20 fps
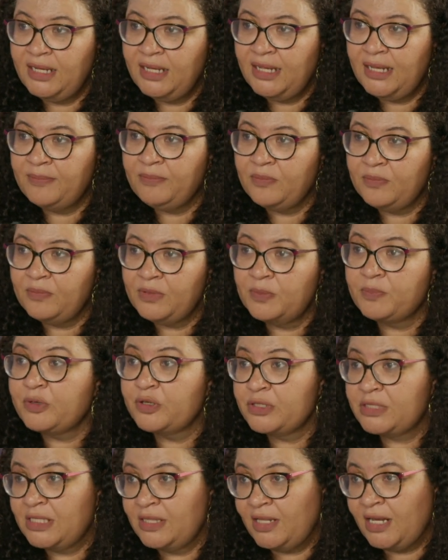the
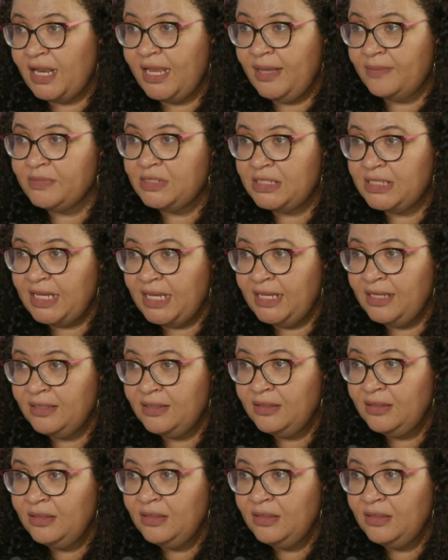person that I am today.